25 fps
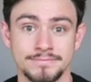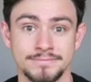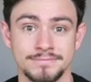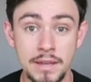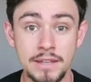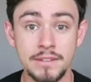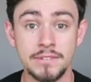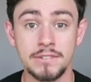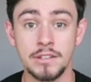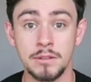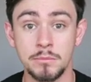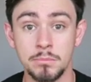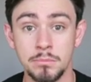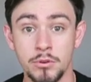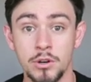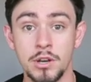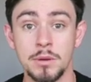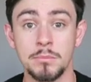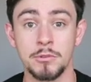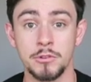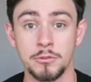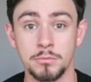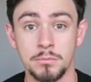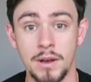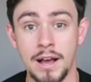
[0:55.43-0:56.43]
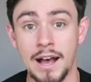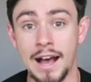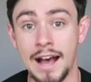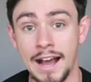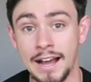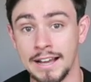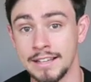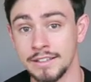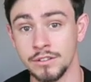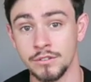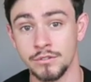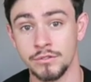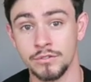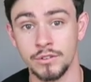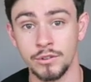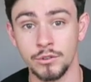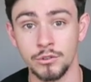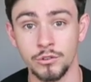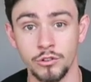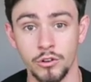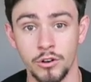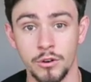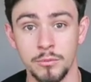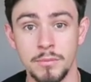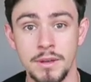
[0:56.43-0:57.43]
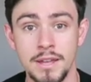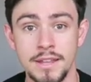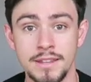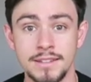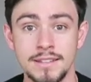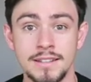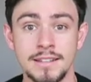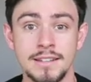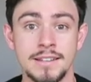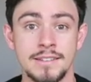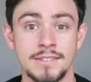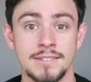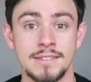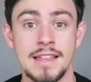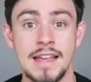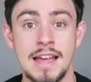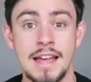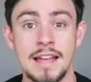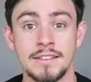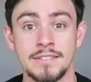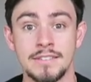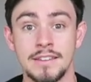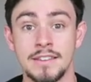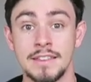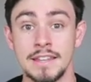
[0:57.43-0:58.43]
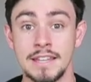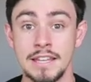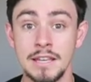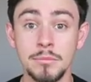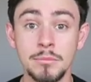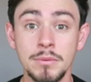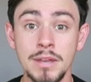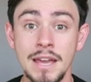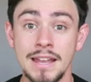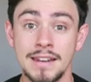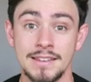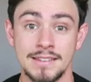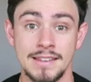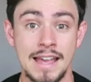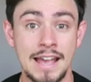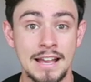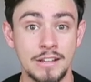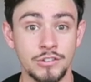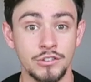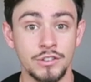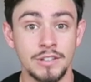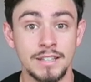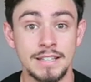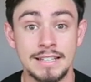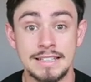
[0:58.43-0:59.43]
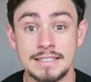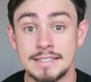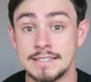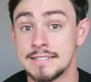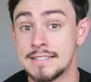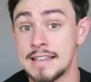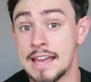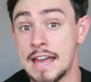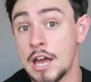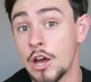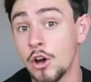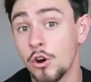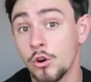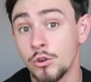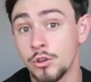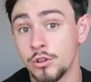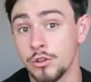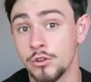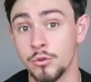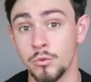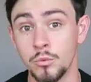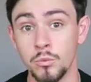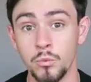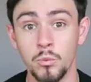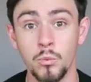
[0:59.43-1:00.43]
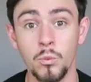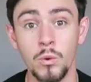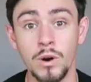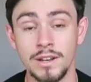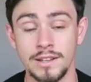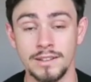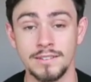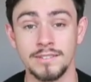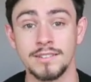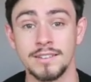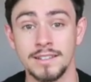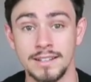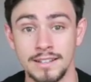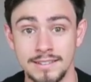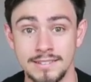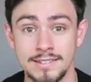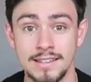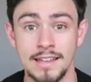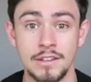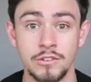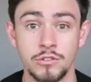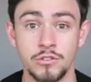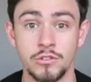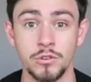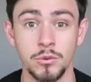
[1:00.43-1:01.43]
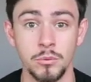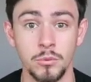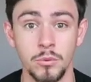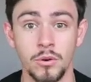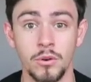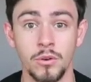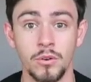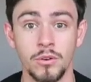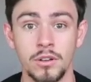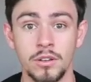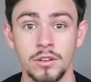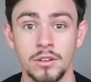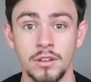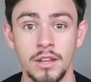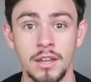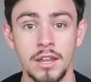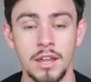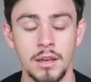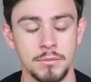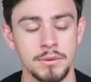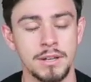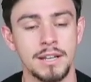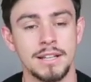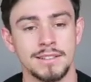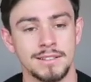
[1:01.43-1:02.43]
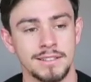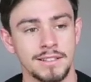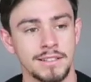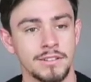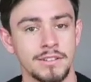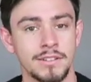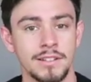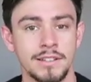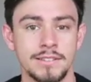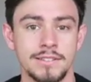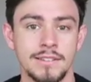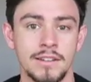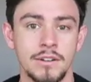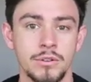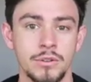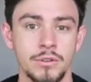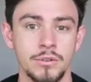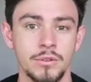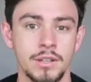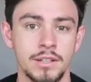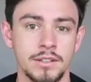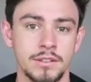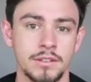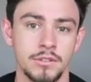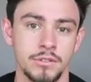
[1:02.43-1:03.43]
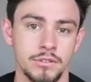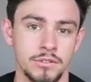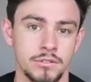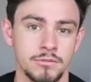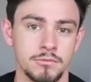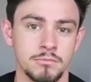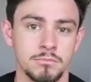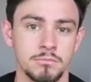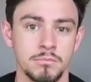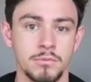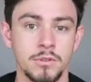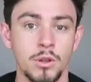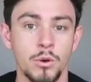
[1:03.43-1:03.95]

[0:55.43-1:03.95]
The basic premise behind the flowchart method is that the MCAT is actually gonna tell you what it's gonna test you on. I mean, not literally tell you, like there's